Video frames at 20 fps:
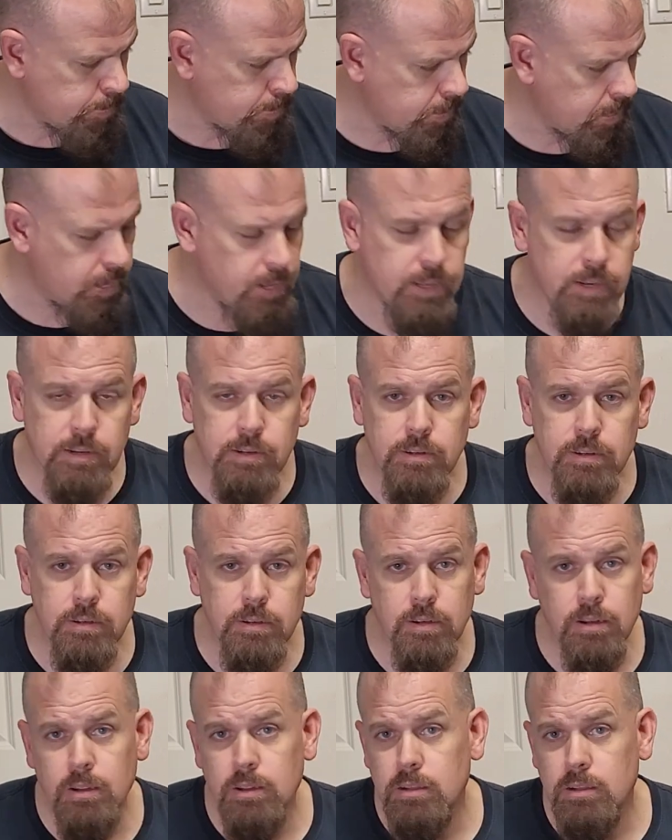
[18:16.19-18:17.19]

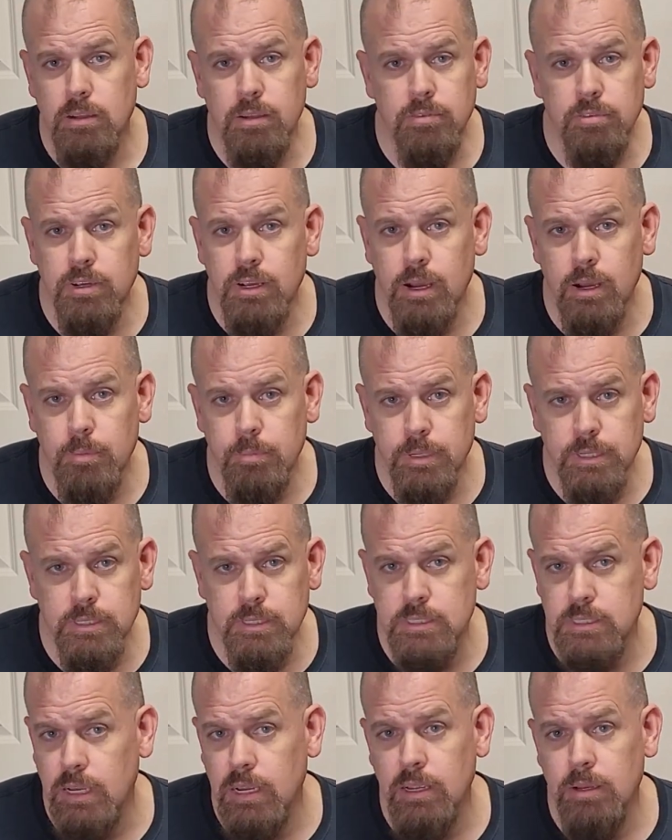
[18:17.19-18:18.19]
And leave a comment
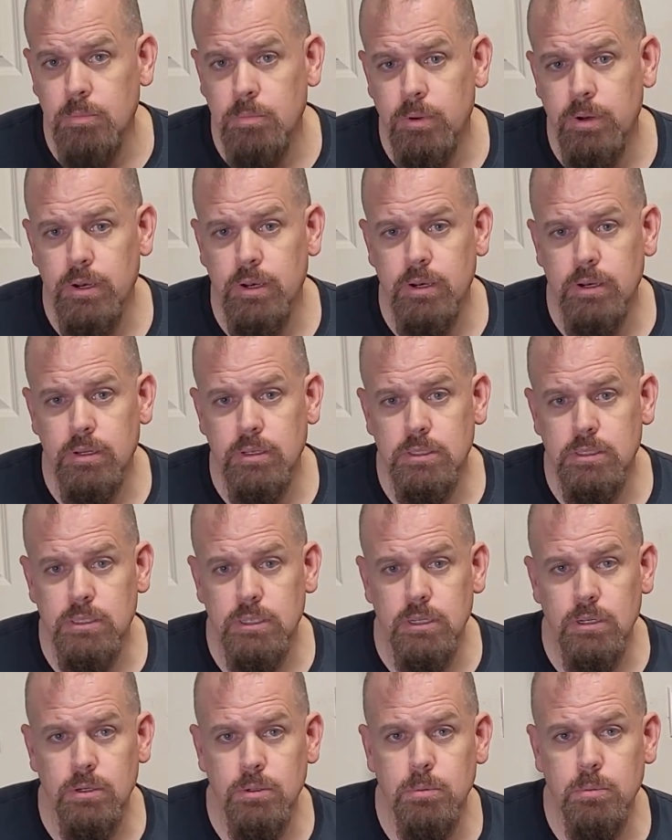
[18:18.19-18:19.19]
saying what it is,
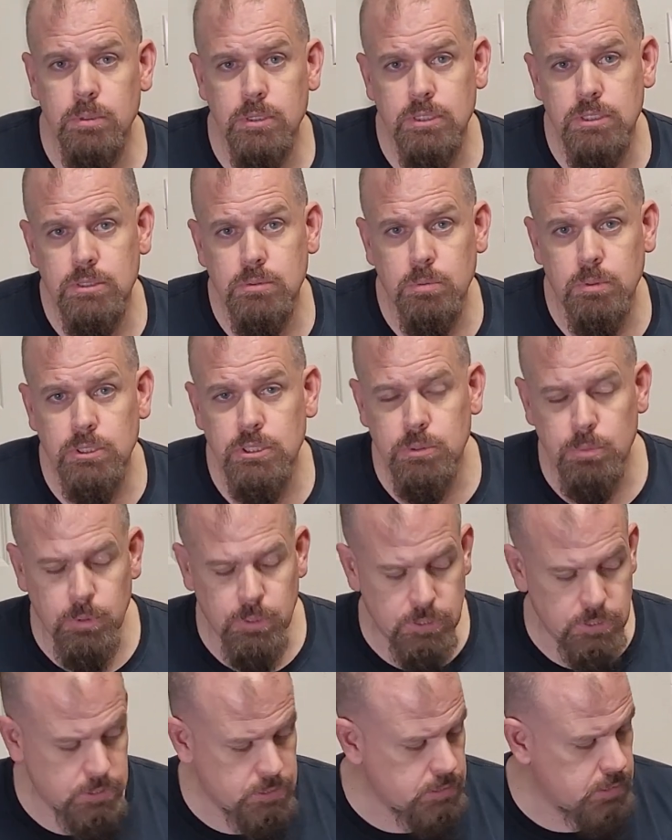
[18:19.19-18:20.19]
you know, what you
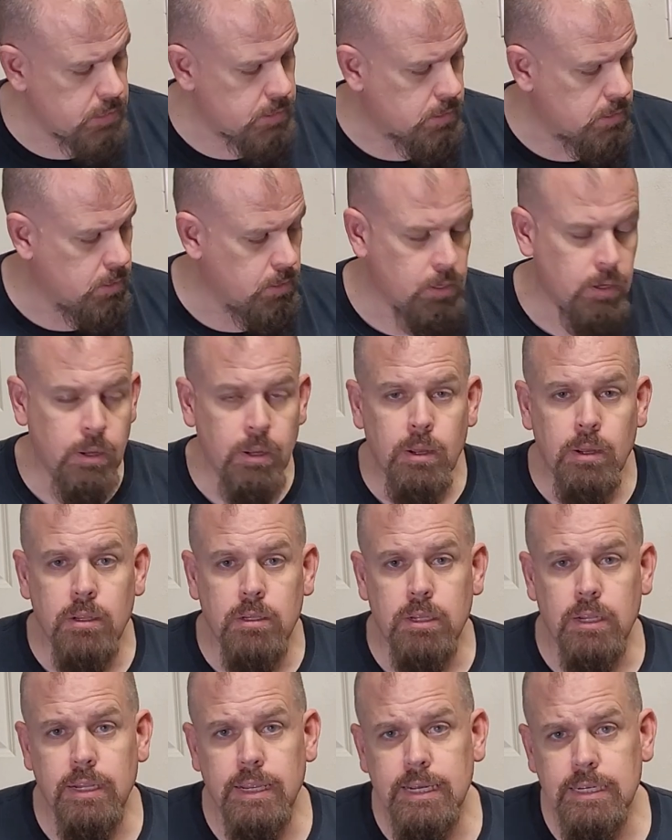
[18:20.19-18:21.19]
want to see.
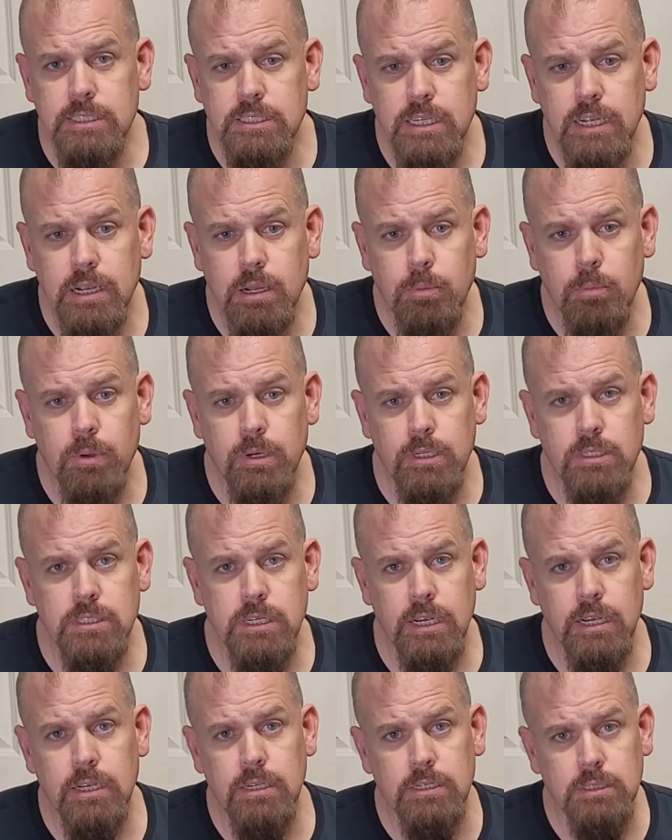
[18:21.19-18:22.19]
The last thing I want to
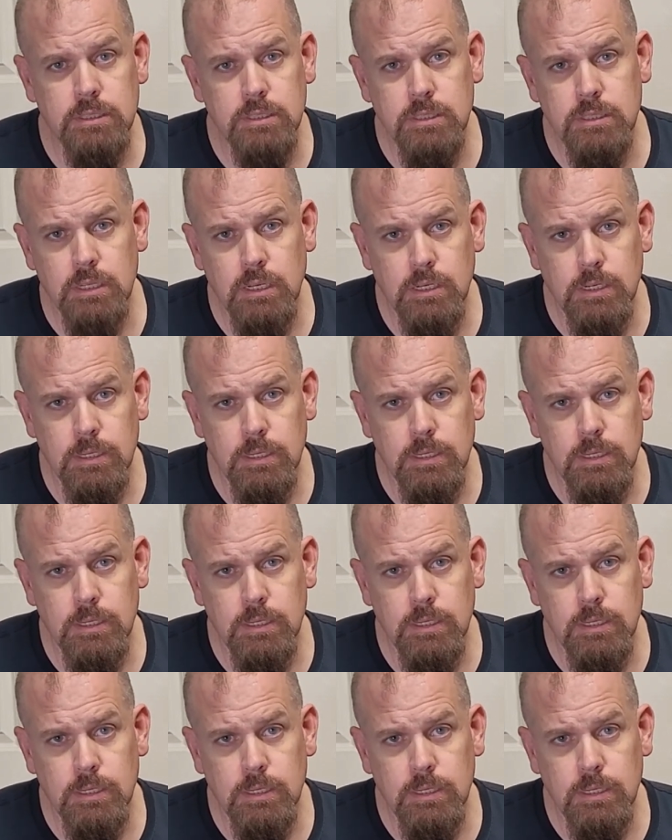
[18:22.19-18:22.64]
say is,